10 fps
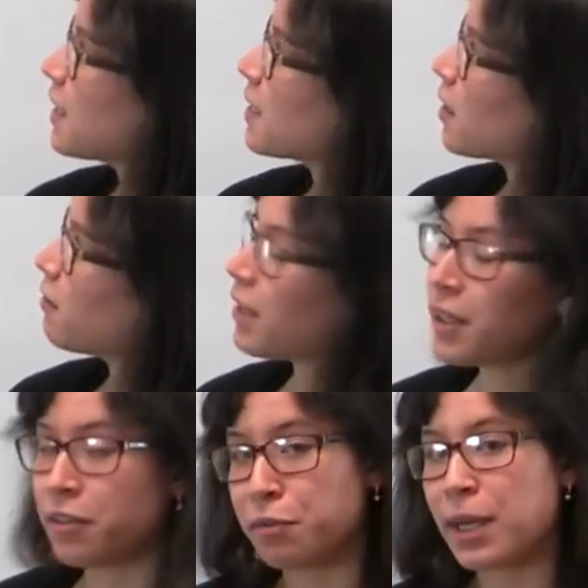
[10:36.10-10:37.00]
takes on a
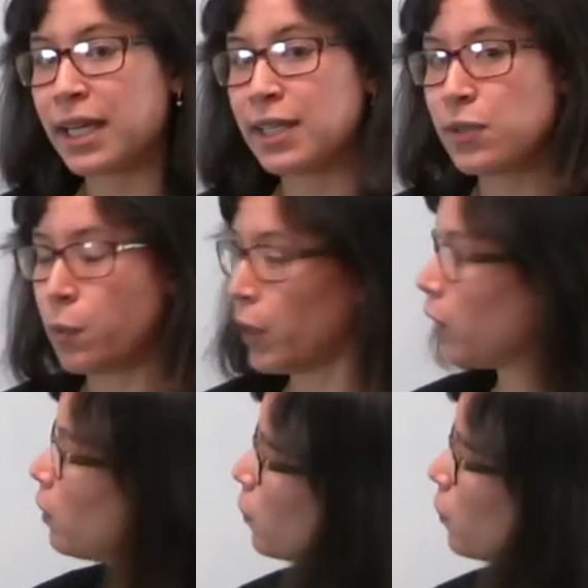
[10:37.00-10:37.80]
value of -1